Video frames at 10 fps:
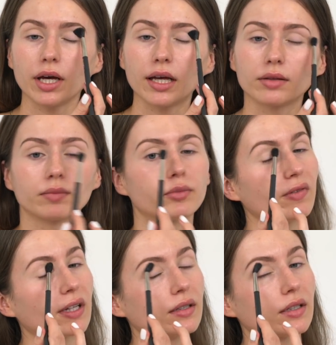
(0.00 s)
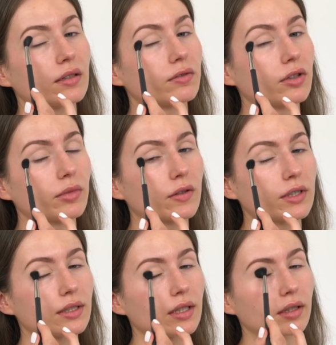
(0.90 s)
and preventing it from
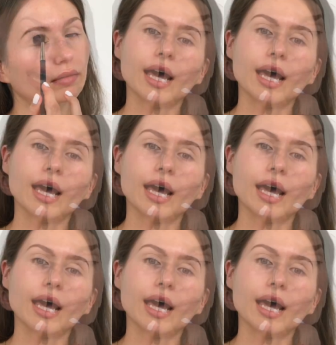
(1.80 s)
creasing.